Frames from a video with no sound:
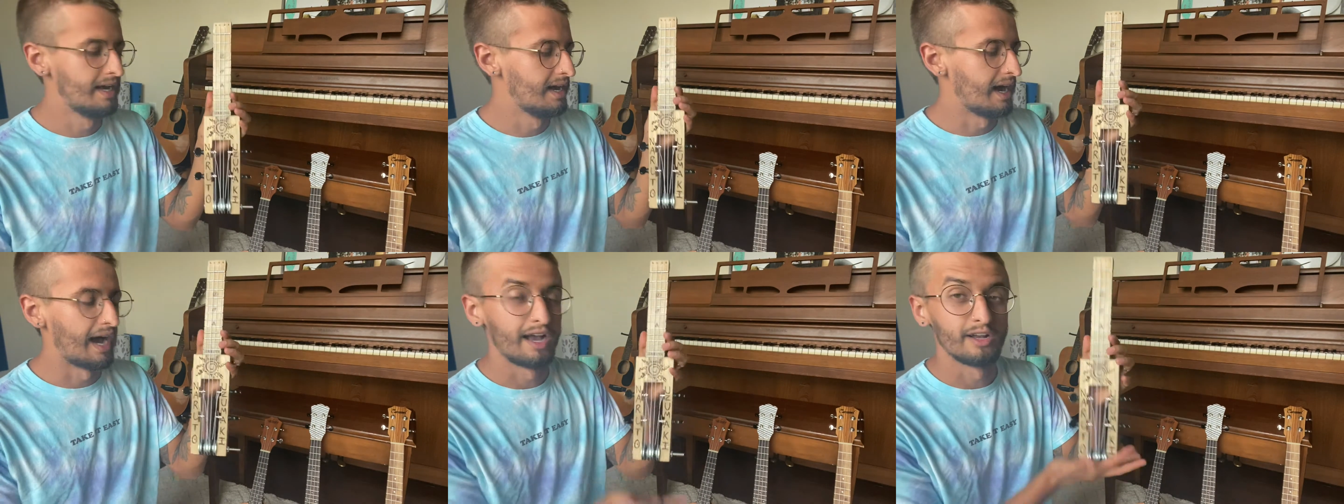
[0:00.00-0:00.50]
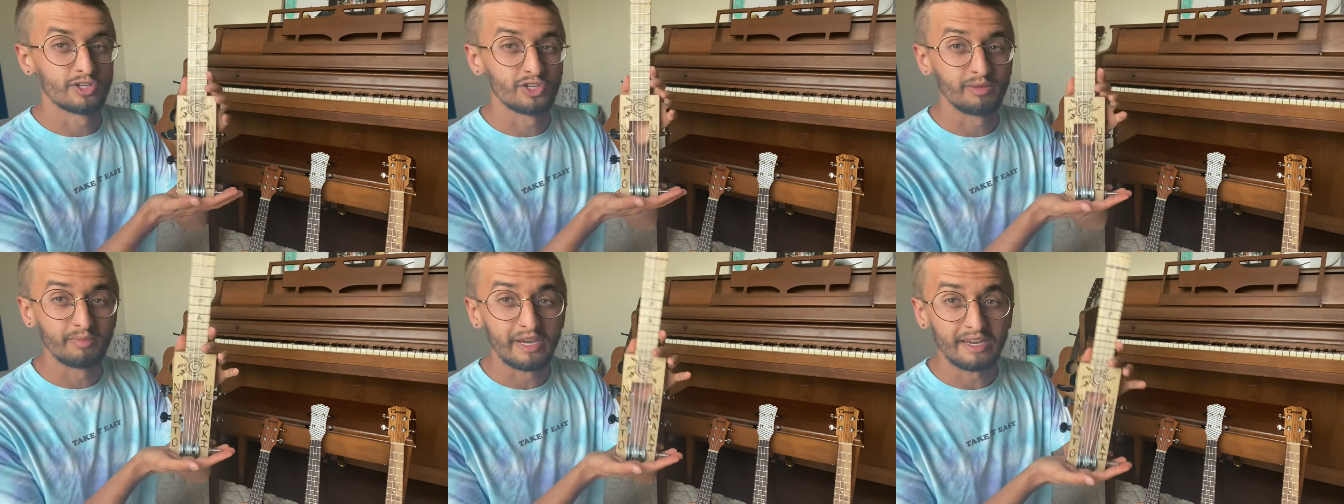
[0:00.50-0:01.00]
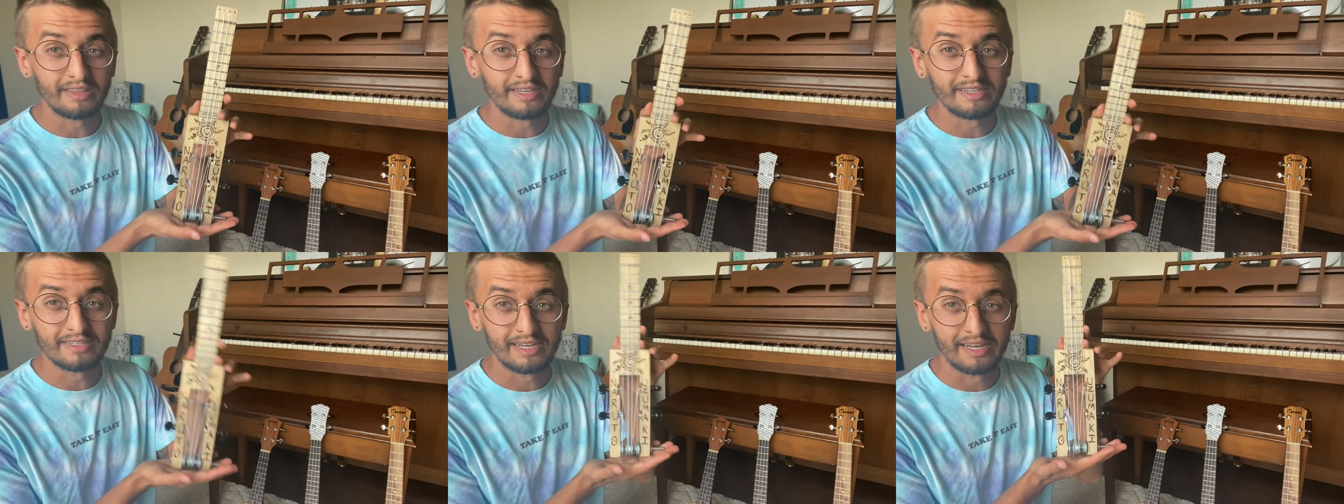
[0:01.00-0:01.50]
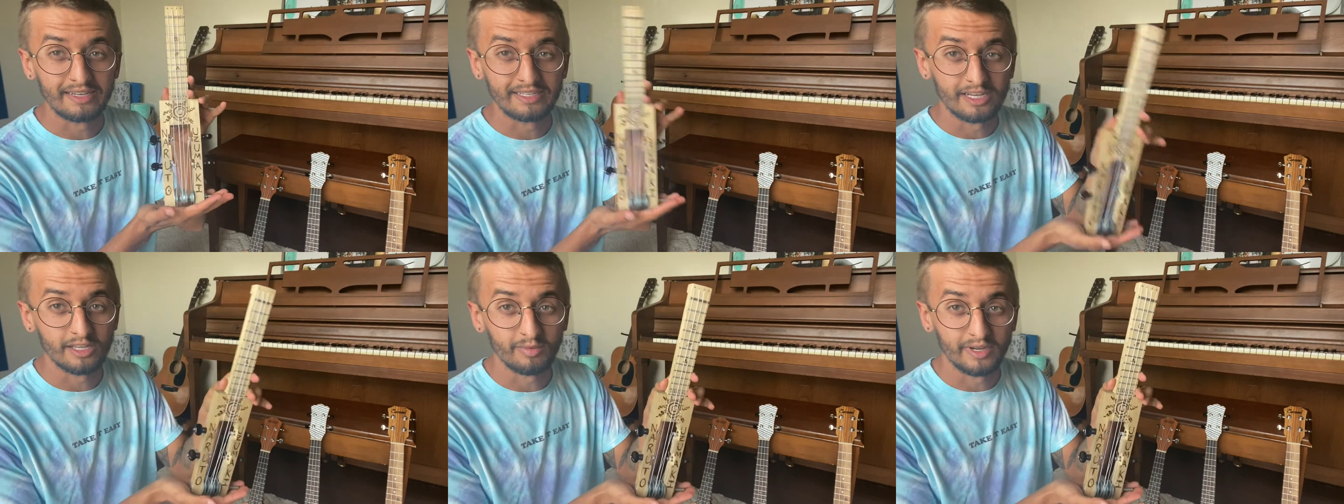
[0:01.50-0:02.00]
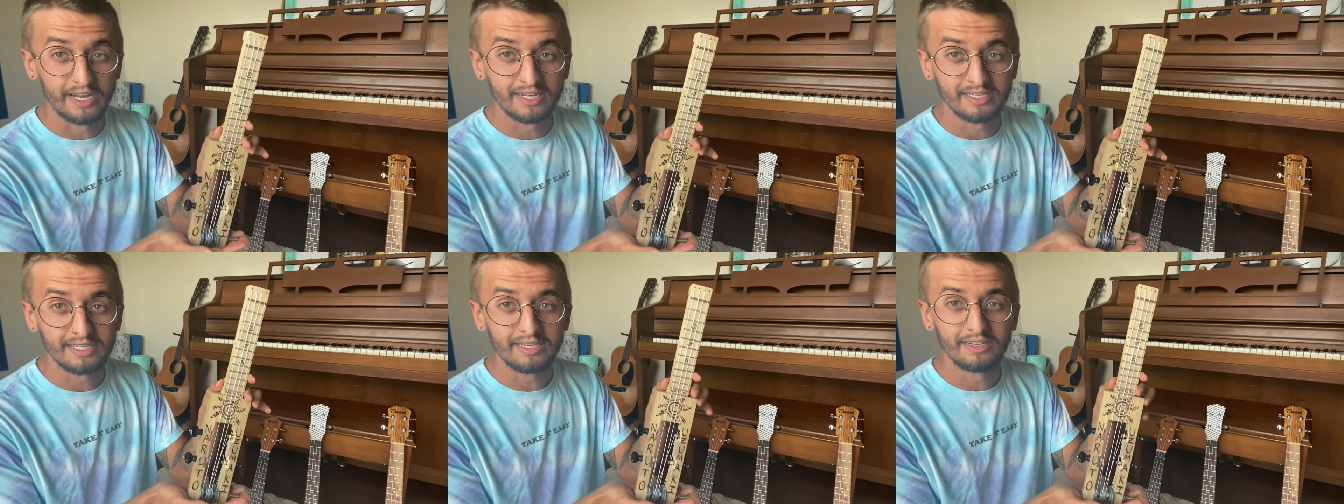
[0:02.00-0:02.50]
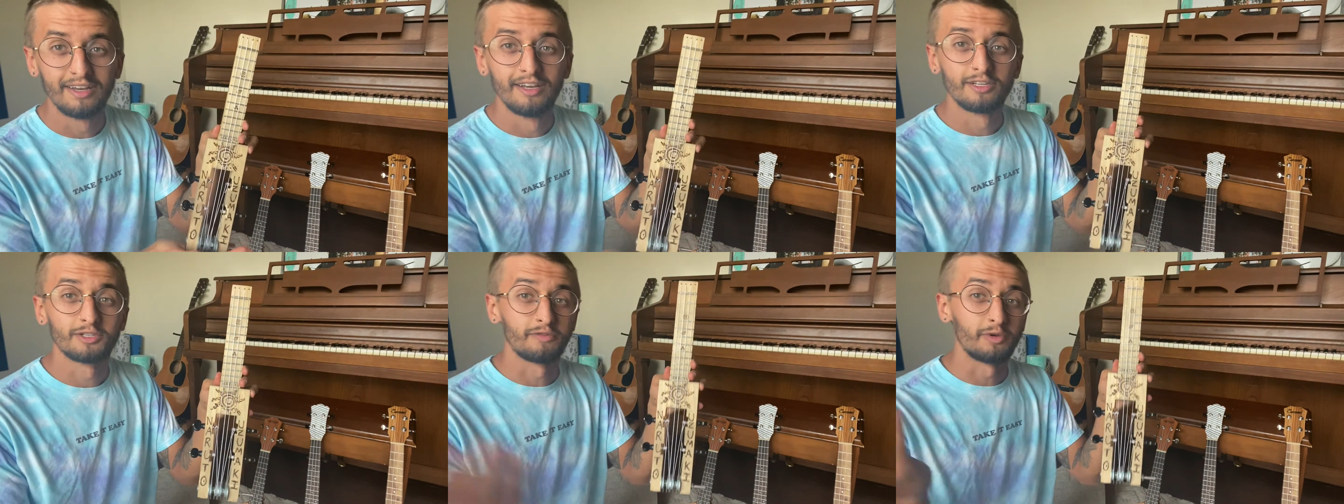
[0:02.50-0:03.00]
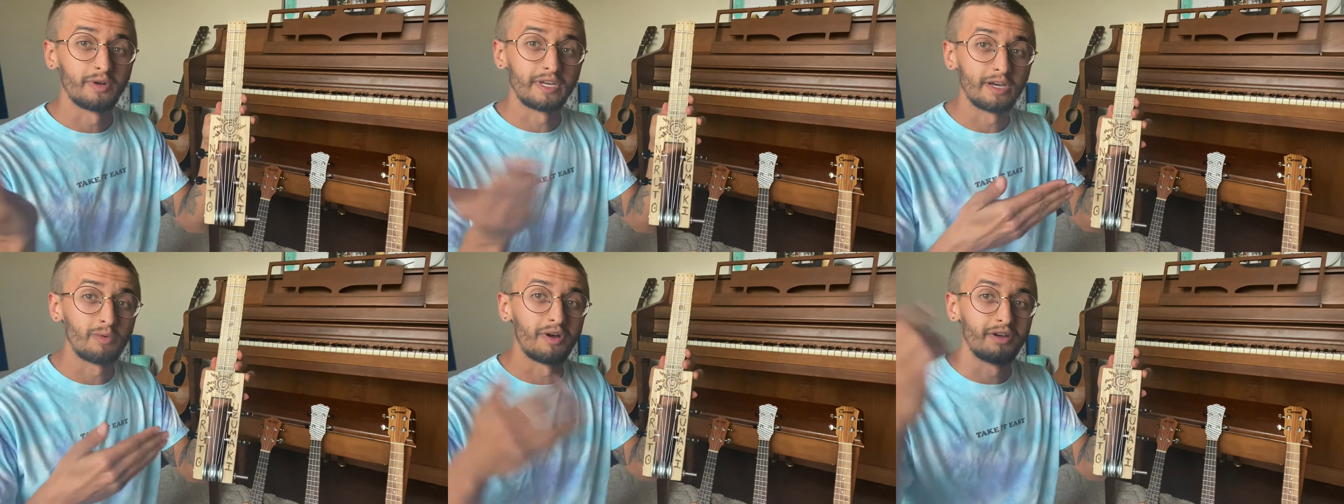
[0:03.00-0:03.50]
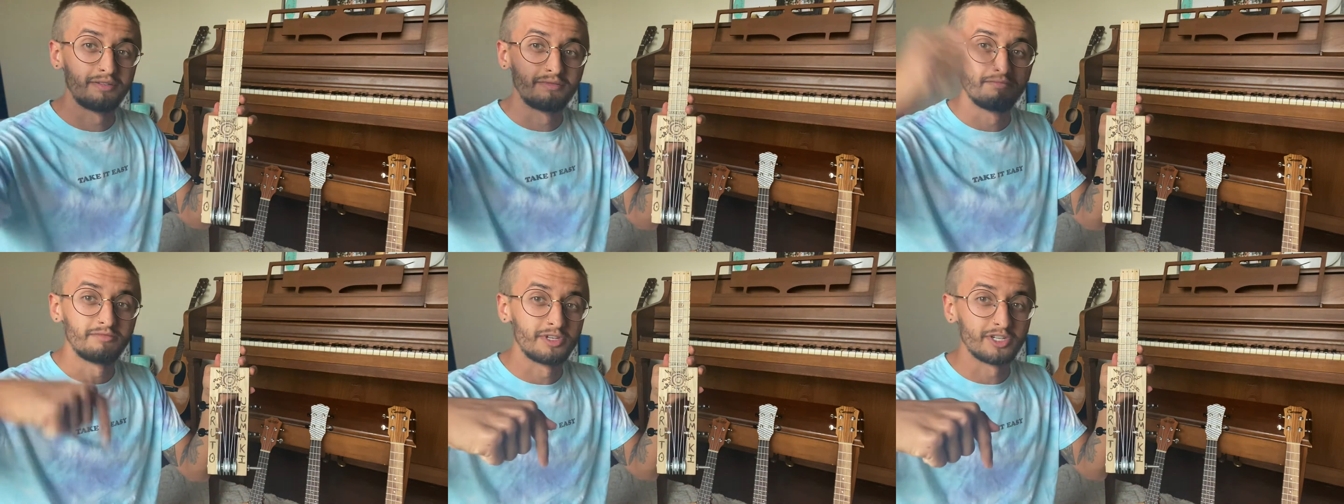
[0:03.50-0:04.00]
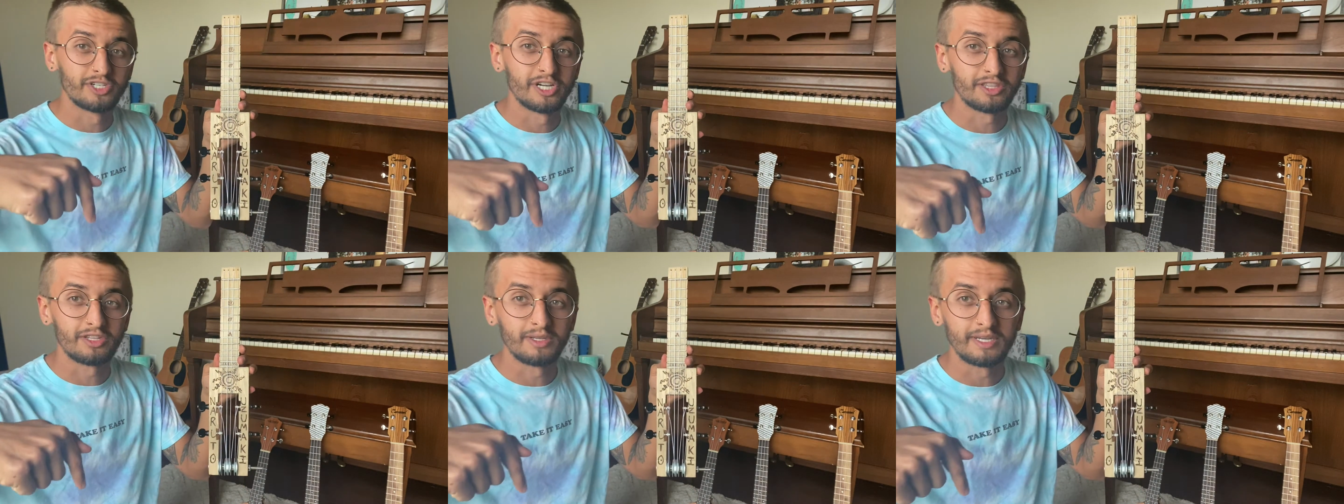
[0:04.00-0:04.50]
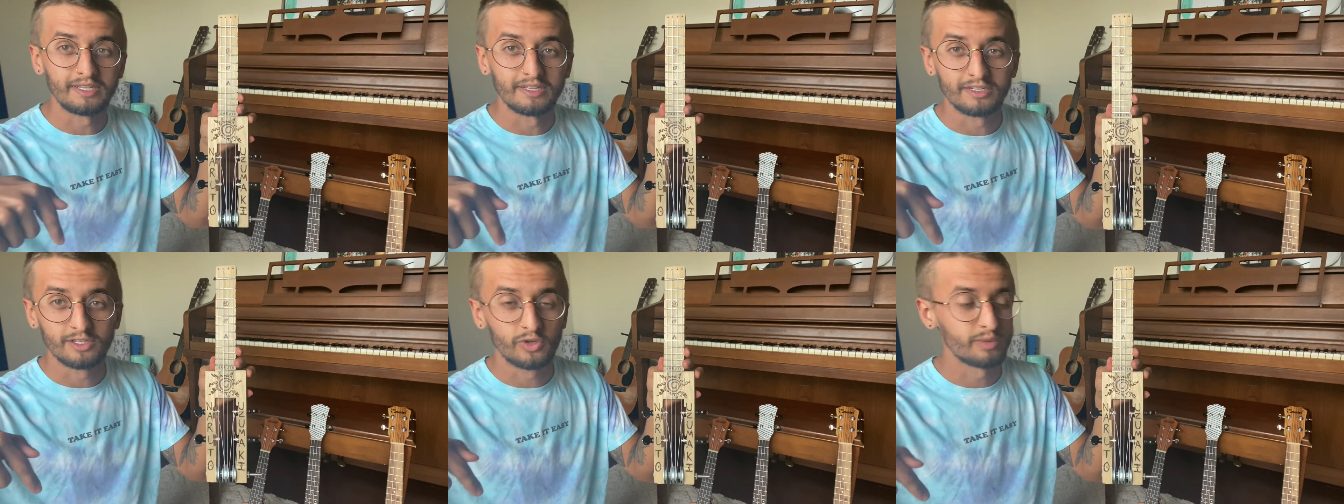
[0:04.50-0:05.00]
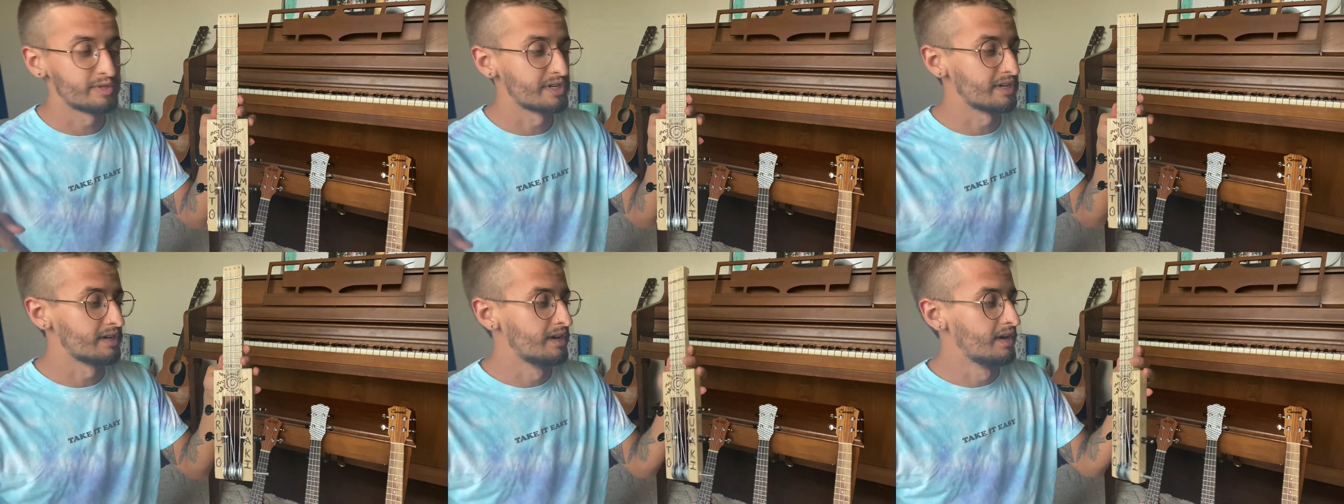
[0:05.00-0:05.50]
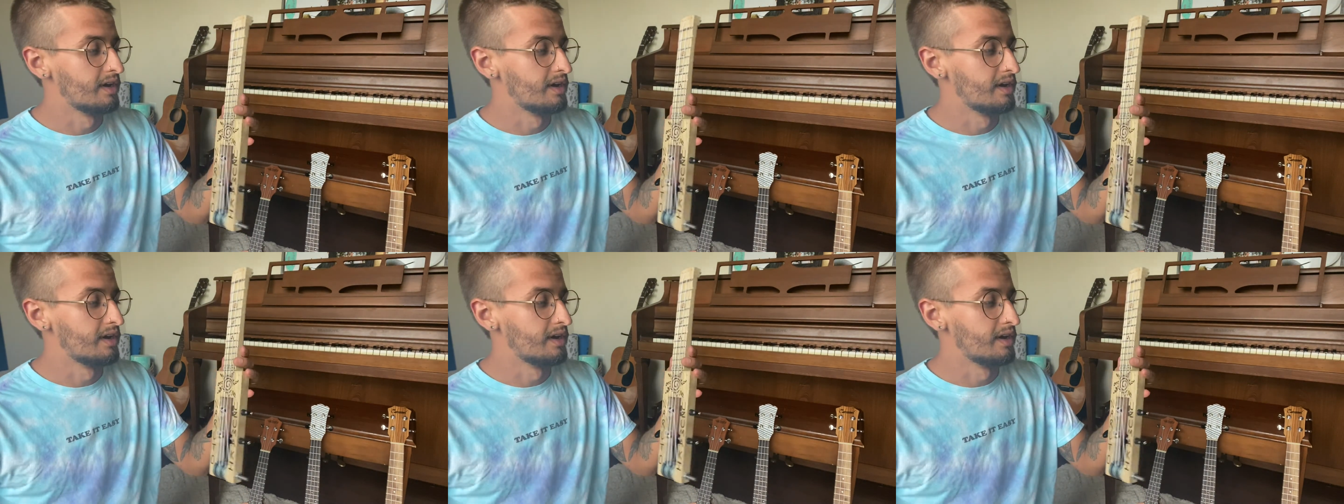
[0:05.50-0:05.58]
I actually make these and sell them on Etsy. So if you want to get one, you can check the link in the description.